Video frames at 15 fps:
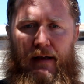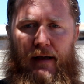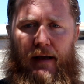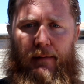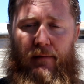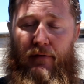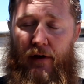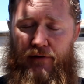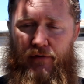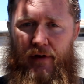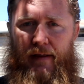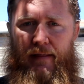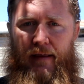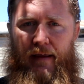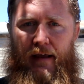
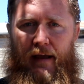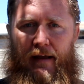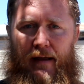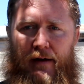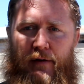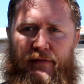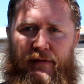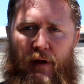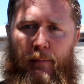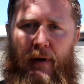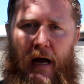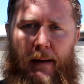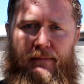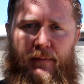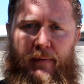Eventually the inner seal
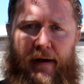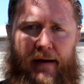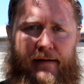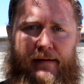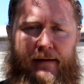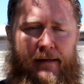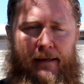popped, but